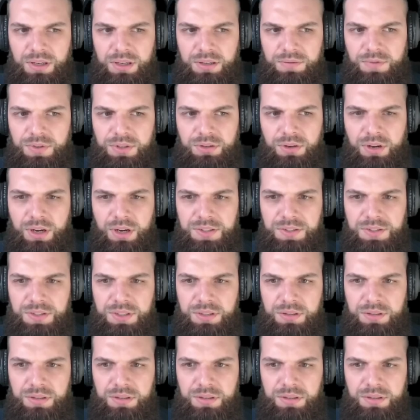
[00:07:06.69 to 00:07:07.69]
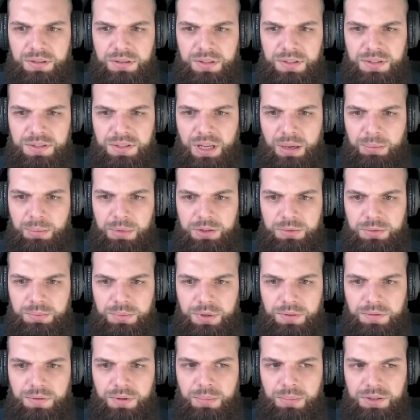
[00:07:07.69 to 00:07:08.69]
Advertising the
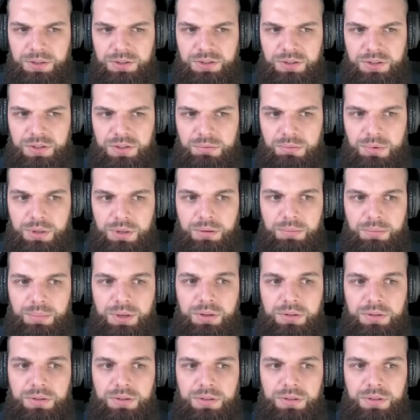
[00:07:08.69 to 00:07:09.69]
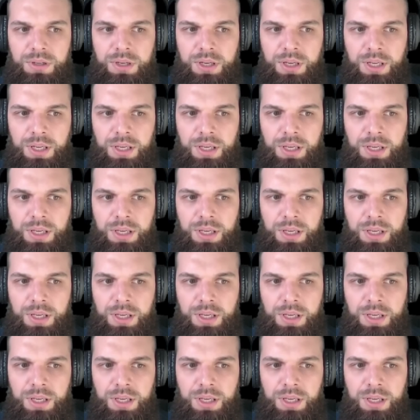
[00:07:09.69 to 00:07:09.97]
establishment of the masjid, it's being built,